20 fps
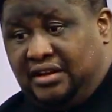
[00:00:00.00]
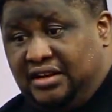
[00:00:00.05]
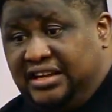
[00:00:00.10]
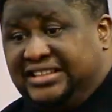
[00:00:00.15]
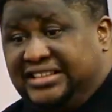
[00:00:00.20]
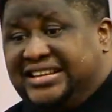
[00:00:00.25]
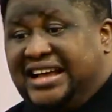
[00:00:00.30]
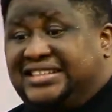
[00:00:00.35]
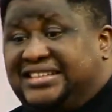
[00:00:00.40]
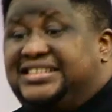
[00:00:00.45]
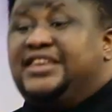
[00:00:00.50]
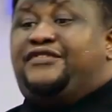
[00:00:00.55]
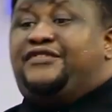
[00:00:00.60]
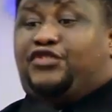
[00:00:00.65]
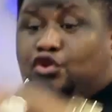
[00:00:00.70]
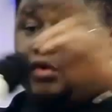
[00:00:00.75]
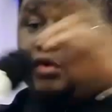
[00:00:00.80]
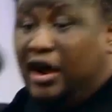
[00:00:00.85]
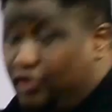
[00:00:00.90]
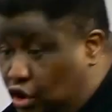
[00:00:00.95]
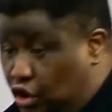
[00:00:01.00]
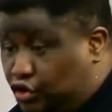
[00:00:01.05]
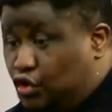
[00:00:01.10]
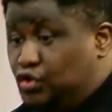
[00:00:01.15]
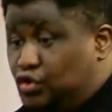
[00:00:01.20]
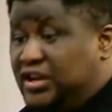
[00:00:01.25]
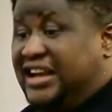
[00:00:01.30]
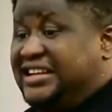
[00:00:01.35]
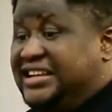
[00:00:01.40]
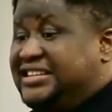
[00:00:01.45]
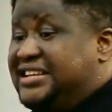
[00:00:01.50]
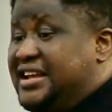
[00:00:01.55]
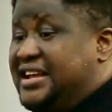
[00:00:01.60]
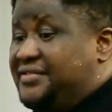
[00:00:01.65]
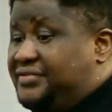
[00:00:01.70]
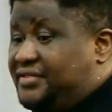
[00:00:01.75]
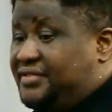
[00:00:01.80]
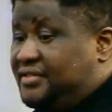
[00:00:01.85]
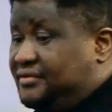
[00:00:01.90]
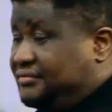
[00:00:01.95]
It's as if you are not totally
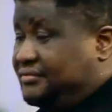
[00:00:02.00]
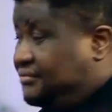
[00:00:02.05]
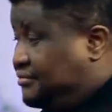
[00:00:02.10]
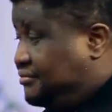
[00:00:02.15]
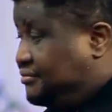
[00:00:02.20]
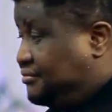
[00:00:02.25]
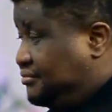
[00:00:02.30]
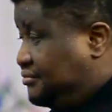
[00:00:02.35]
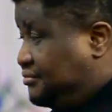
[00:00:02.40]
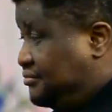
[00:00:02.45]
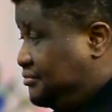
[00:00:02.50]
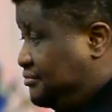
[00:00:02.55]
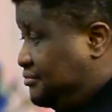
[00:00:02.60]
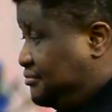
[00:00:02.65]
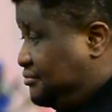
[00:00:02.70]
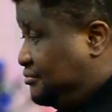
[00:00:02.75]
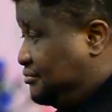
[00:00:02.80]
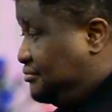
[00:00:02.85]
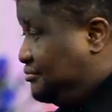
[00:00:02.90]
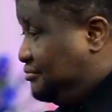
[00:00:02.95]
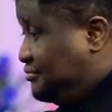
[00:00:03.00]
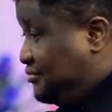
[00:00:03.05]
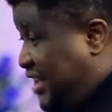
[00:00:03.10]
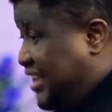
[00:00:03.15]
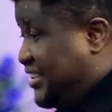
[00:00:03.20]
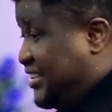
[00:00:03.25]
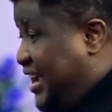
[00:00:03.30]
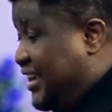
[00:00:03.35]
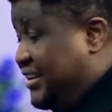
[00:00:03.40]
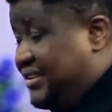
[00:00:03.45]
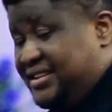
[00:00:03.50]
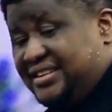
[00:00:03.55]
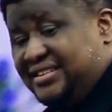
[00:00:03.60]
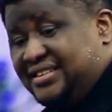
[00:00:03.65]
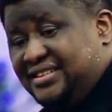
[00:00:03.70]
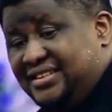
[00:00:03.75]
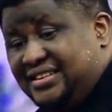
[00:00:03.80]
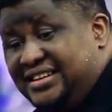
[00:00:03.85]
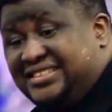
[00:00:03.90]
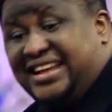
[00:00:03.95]
saved. That's how it
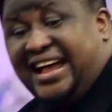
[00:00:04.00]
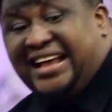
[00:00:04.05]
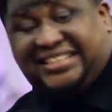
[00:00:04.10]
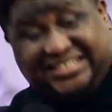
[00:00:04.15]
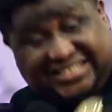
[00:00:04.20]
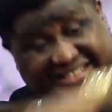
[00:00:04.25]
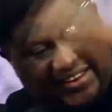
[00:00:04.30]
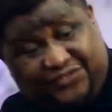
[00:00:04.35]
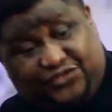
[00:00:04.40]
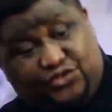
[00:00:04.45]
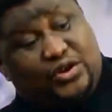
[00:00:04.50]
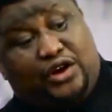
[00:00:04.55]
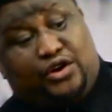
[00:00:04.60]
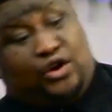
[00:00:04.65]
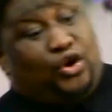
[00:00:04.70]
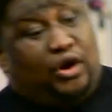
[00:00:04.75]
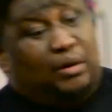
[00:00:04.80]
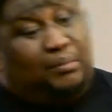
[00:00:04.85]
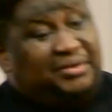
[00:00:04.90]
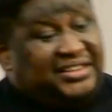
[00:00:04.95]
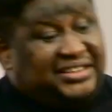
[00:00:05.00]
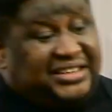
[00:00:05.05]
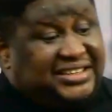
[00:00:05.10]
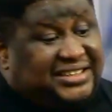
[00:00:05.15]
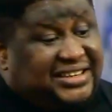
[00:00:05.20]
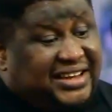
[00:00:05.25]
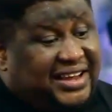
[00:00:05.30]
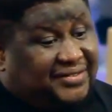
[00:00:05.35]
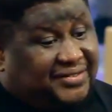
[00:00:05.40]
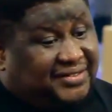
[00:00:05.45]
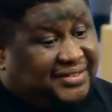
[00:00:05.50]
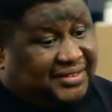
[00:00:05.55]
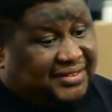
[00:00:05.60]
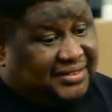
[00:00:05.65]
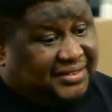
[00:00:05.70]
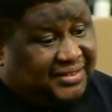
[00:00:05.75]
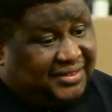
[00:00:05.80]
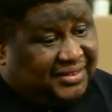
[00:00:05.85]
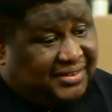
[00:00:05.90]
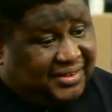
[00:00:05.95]
is. It's as if you are not completely saved.
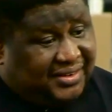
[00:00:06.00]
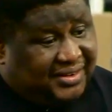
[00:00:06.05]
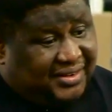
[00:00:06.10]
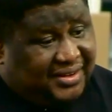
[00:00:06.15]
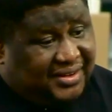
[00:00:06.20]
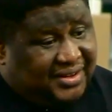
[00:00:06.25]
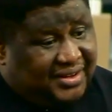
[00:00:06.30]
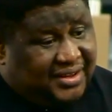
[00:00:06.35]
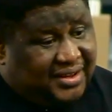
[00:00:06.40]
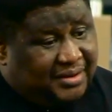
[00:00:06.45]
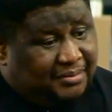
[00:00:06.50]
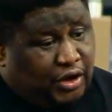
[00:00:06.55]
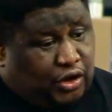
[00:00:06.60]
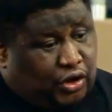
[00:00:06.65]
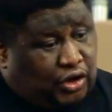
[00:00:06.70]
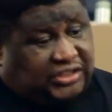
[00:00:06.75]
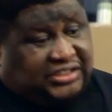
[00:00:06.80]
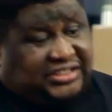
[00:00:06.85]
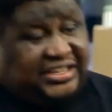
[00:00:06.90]
Because